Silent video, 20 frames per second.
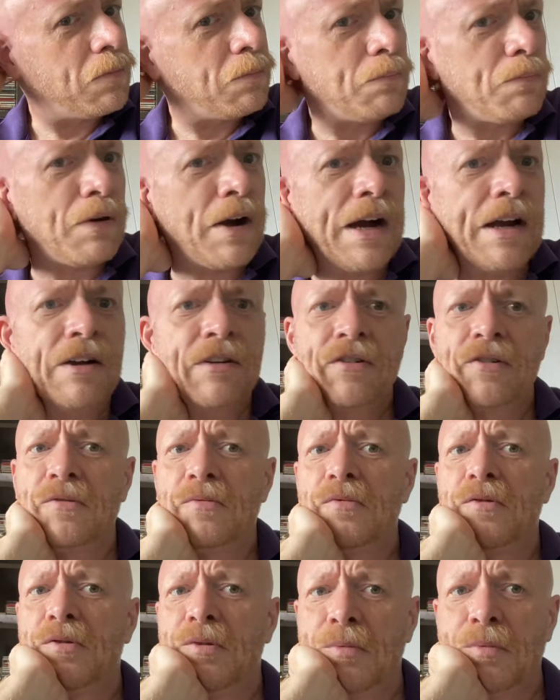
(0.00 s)
prior to
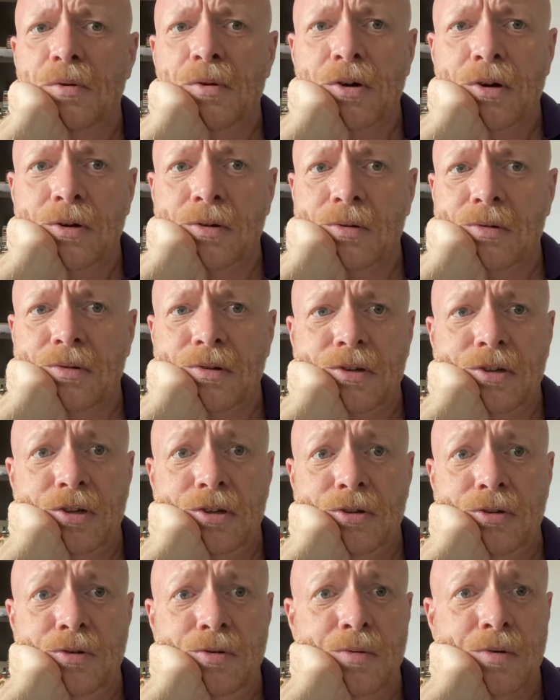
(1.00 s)
World War
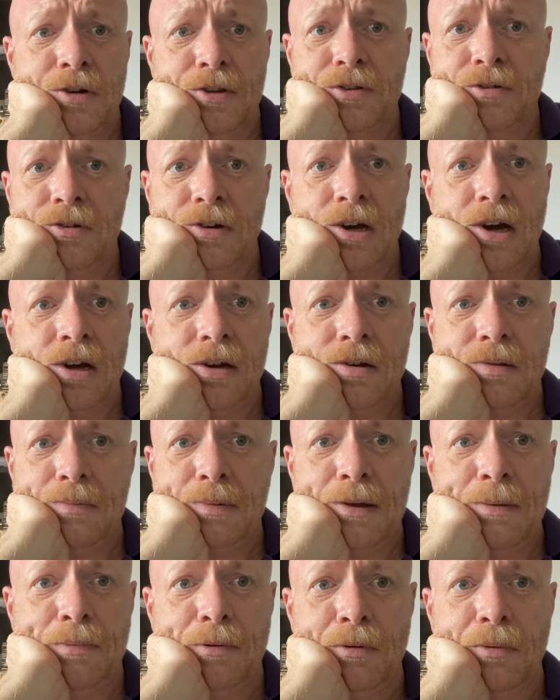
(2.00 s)
II, were there not
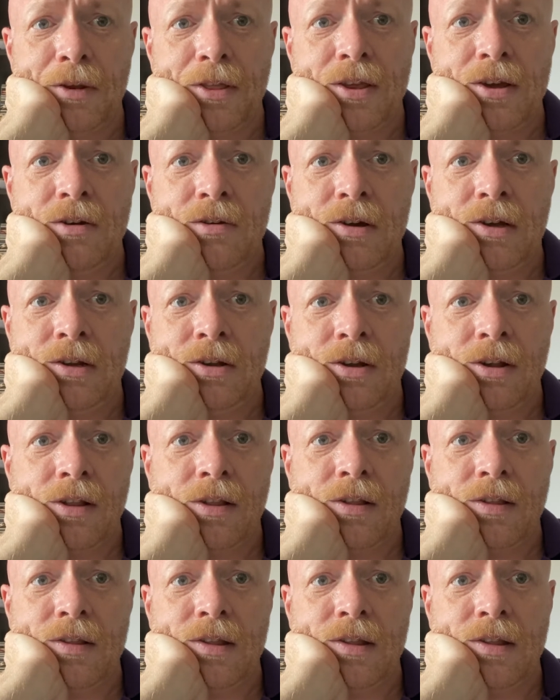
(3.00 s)
people with hearing loss?